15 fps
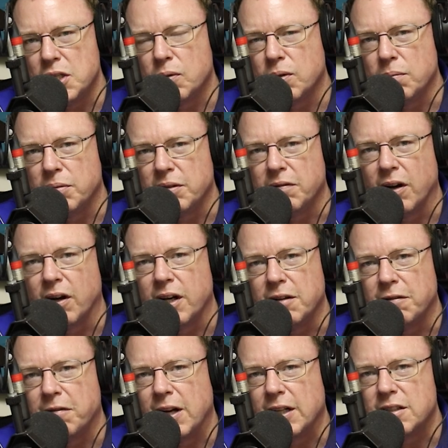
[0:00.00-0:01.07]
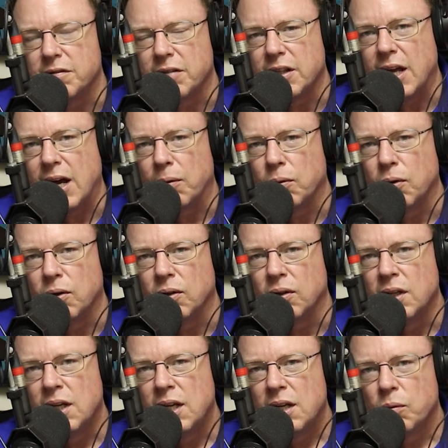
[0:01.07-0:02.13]
you can be very effective in that role.
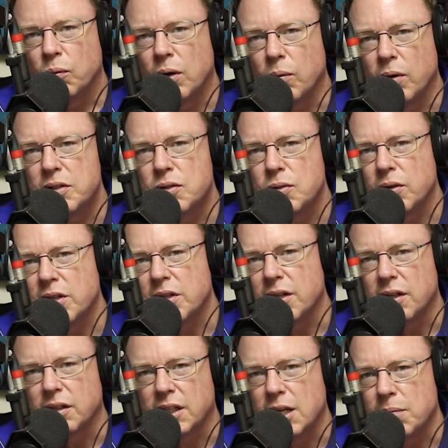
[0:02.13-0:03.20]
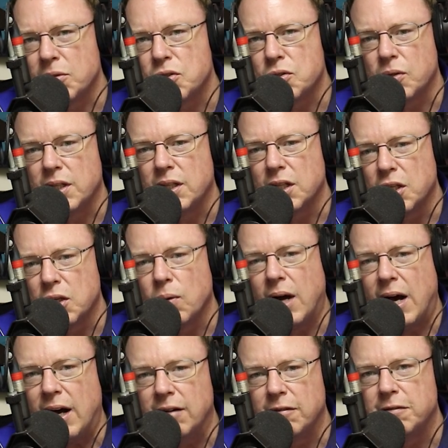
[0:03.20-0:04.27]
What's sort of the chemistry that you
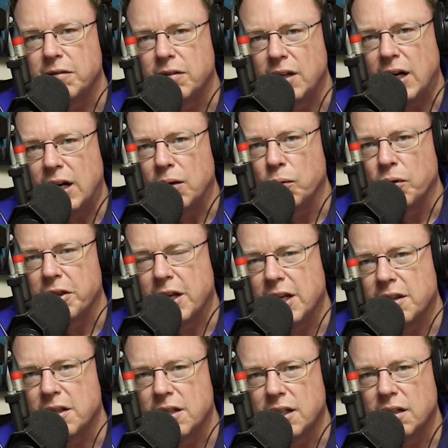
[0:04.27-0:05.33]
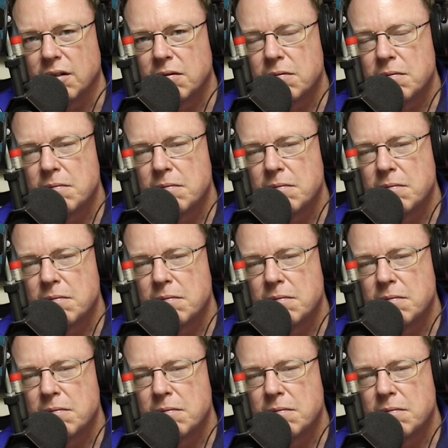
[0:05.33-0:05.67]
have with Anthony?